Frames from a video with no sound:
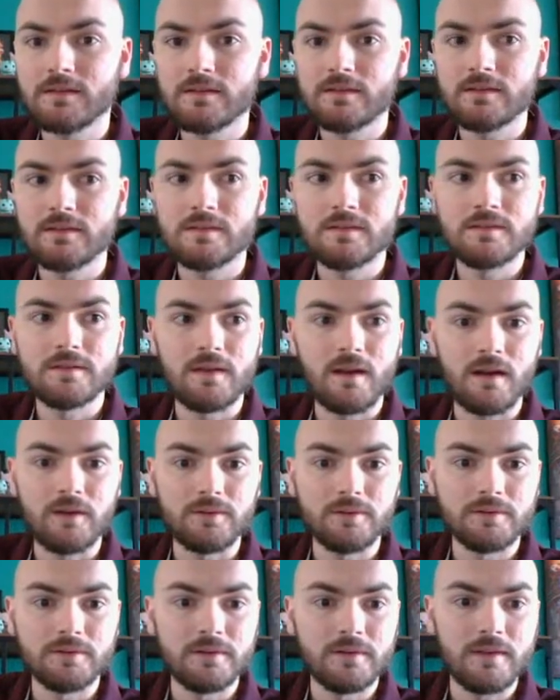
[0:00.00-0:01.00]

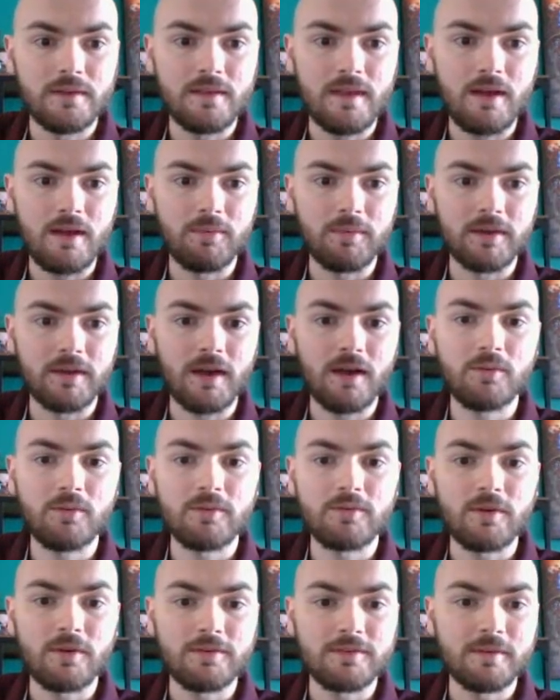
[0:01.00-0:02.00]
So there we go.
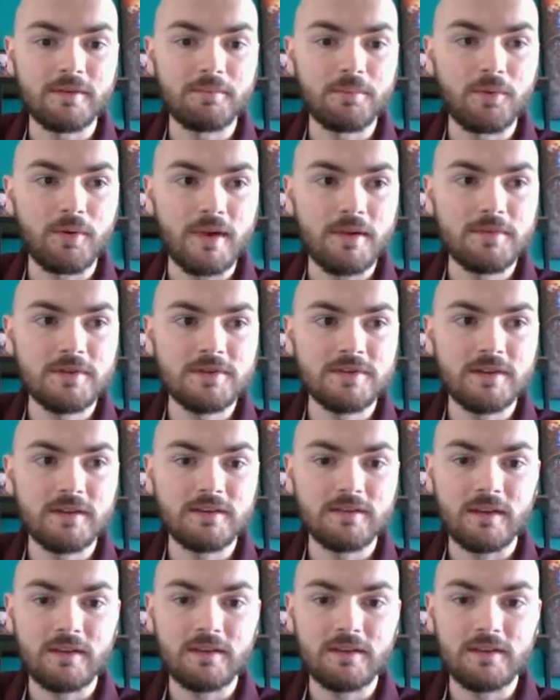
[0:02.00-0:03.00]
We've got simple
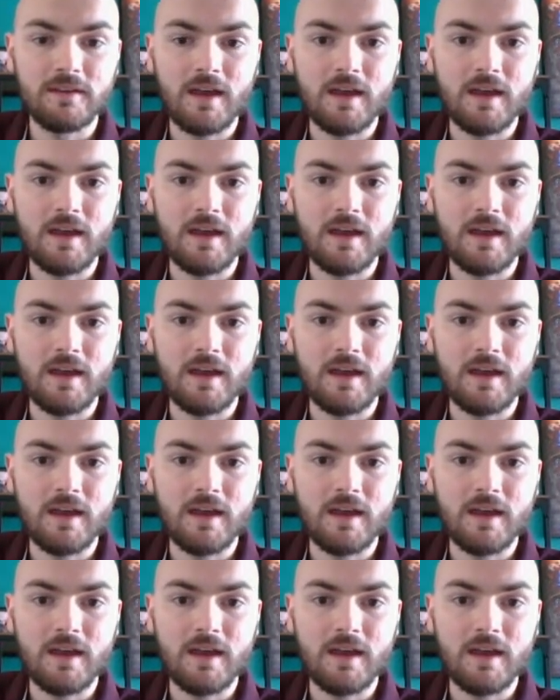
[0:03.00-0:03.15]
images in